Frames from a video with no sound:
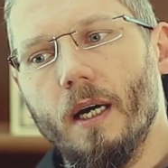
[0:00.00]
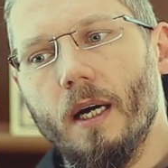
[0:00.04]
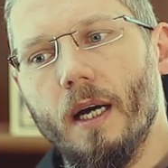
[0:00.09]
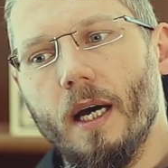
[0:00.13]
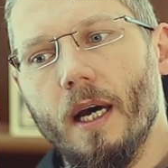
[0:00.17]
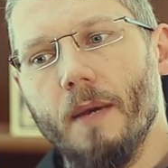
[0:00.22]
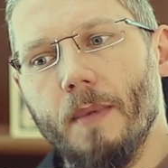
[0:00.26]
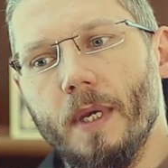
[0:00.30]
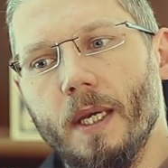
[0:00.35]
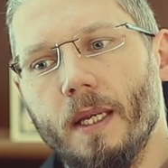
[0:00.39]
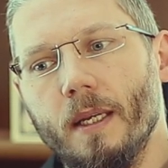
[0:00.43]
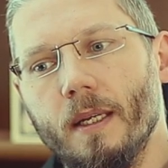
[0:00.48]

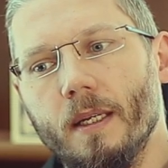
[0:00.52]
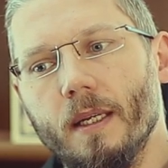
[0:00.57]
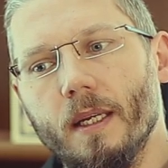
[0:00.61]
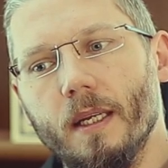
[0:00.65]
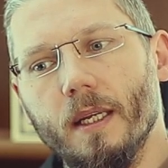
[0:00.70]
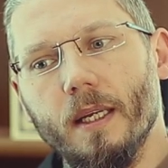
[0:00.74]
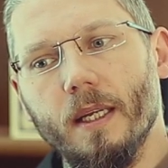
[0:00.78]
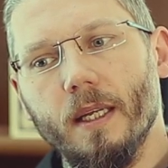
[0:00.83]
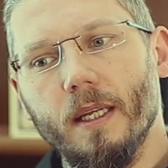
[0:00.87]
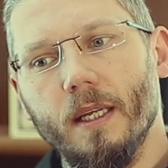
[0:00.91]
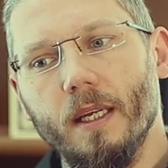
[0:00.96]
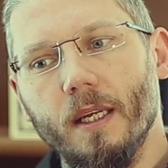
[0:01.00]
I mean,
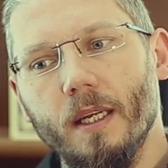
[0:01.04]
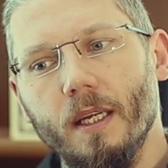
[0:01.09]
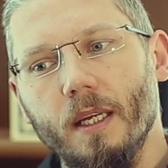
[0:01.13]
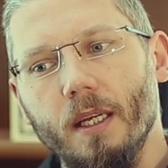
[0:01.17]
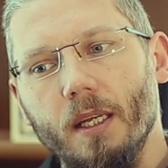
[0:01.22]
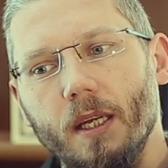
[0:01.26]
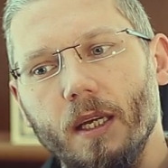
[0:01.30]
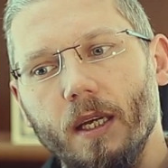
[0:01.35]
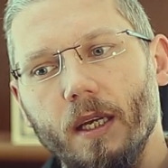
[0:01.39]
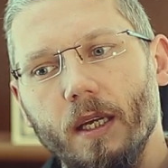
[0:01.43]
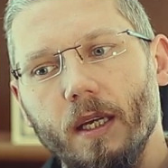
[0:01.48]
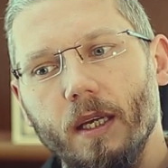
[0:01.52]

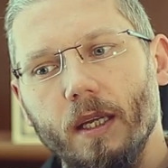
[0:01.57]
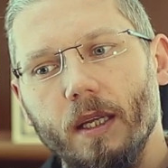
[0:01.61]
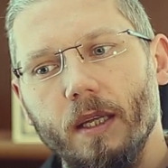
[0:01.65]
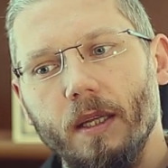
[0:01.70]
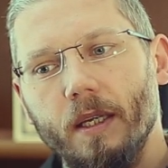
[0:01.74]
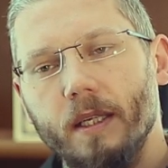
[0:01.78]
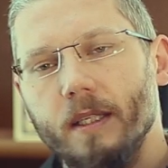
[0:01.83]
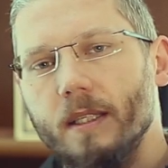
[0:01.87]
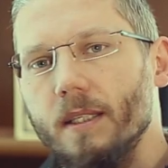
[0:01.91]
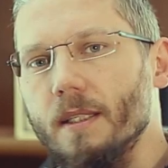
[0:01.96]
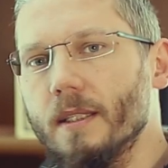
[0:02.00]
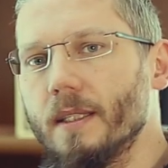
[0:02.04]

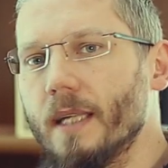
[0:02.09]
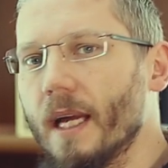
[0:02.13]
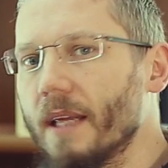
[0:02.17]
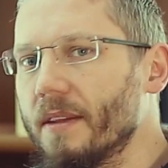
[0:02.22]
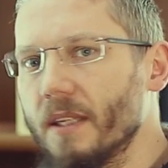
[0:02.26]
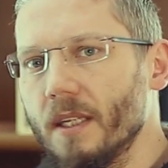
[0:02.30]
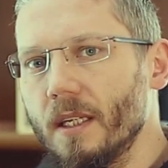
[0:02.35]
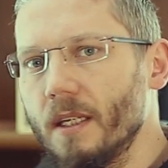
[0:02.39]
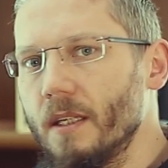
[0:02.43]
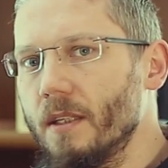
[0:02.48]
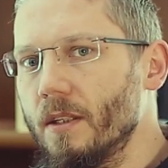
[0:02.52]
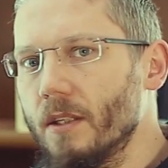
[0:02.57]
there's
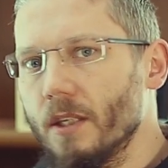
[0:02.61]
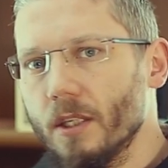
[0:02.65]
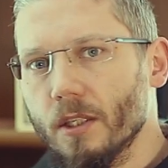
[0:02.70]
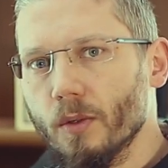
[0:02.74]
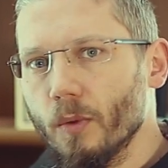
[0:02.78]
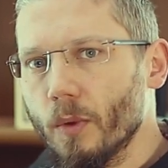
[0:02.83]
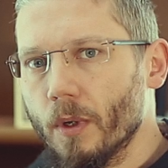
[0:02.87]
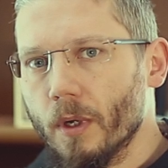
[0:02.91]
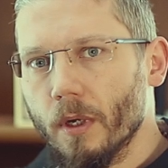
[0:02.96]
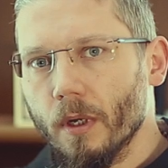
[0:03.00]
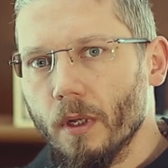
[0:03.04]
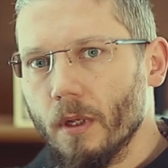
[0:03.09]
nothing in this
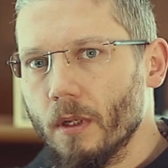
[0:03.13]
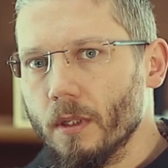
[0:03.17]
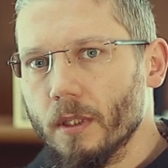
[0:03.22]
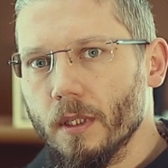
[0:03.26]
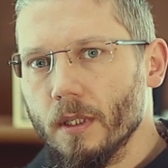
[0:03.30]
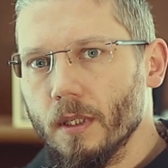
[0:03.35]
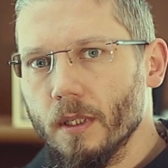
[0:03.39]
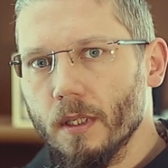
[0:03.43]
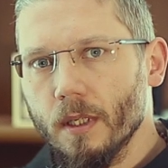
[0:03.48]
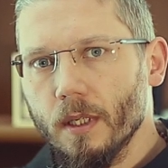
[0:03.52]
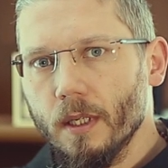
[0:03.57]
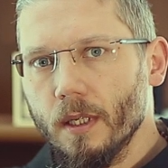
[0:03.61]
world
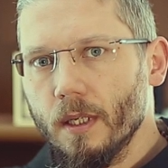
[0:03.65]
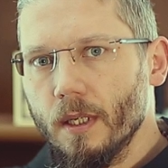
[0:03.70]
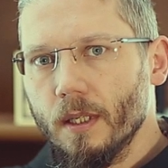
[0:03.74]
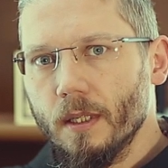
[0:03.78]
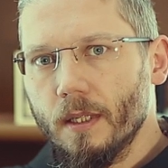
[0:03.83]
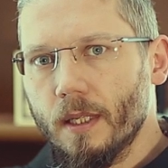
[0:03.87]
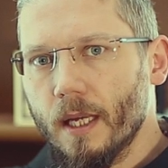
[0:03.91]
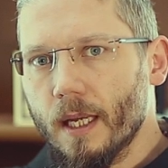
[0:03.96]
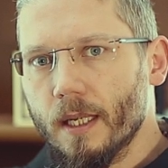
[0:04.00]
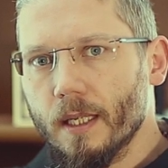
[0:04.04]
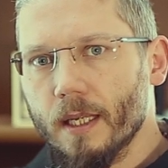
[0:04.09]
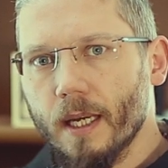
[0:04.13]

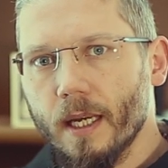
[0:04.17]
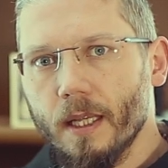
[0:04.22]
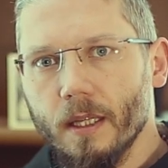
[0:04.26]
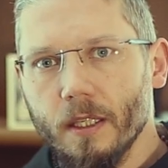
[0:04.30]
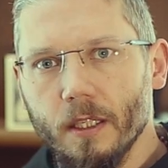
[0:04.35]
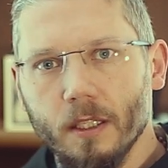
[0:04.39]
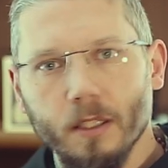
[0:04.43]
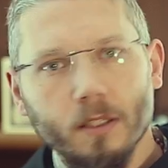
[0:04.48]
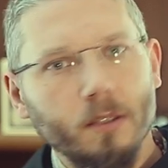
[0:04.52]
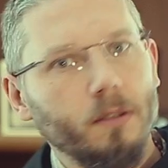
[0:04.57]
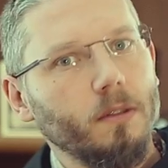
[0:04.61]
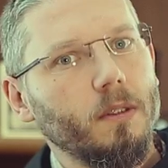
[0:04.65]
that can
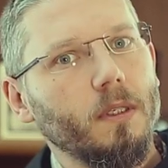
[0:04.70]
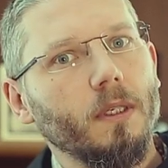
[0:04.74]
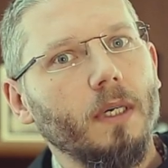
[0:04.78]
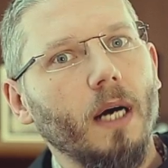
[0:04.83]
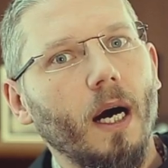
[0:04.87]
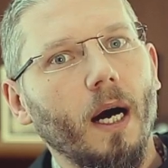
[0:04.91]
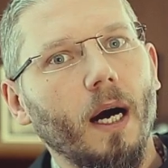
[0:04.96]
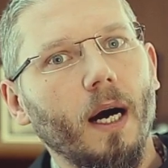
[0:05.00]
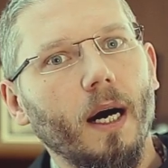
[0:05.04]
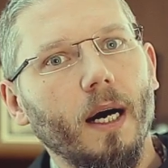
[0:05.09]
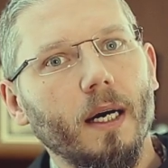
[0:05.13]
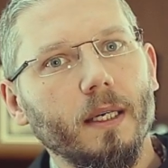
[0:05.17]
lead you to
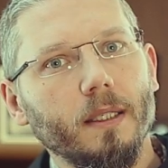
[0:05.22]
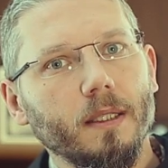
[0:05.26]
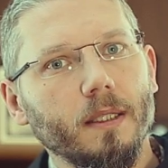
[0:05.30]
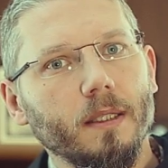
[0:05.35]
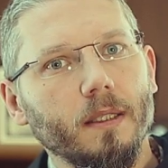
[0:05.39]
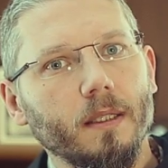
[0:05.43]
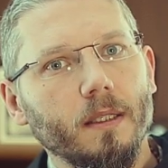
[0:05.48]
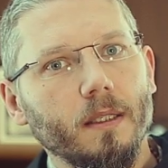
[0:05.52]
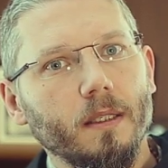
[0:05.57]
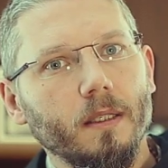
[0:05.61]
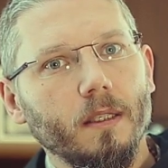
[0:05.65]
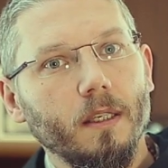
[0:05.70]
God,
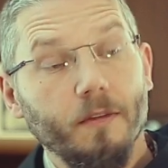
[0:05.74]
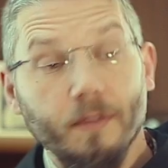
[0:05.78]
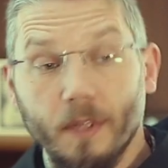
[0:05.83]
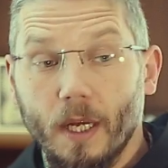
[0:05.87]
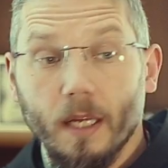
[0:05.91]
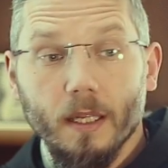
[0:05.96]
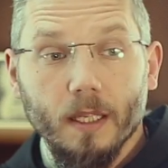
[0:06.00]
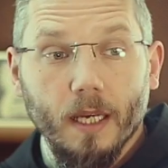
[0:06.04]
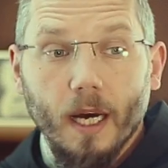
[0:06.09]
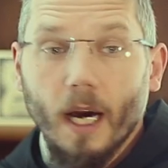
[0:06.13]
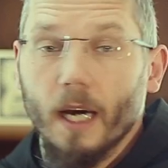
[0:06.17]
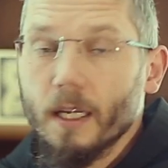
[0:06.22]
if
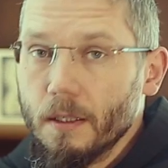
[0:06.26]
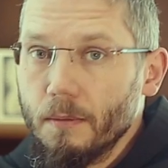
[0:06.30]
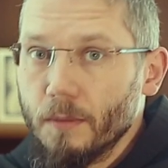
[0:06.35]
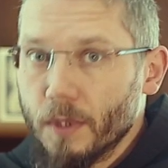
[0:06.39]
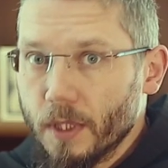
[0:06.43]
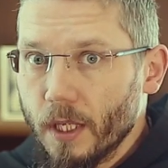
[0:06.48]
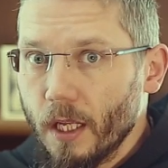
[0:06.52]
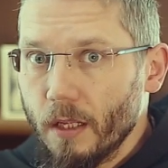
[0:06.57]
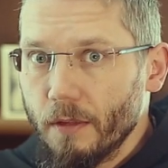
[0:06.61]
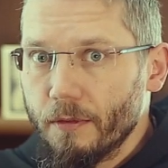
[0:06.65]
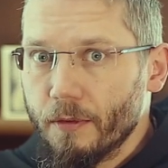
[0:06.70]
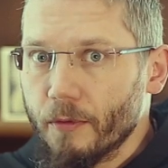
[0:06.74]
not God
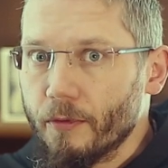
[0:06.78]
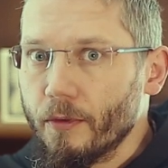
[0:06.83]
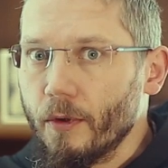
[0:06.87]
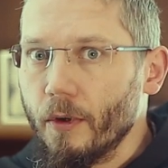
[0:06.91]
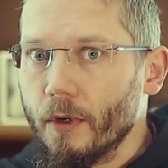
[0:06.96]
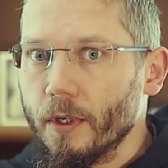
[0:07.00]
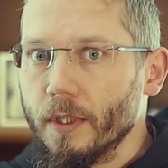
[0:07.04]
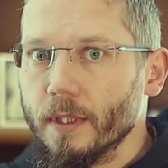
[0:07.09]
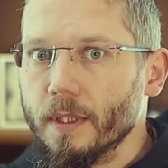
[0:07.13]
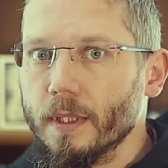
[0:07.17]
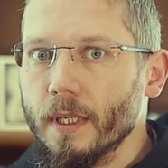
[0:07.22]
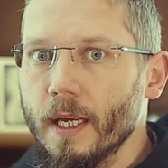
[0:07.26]
himself, of
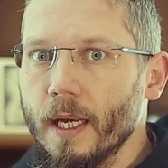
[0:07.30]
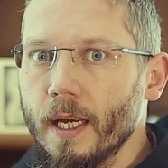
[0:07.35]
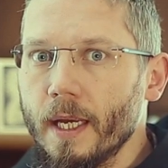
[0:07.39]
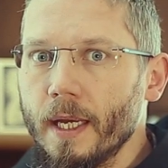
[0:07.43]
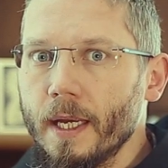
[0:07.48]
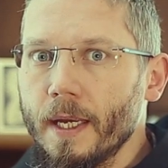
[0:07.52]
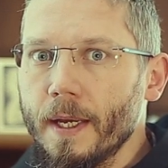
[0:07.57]
course.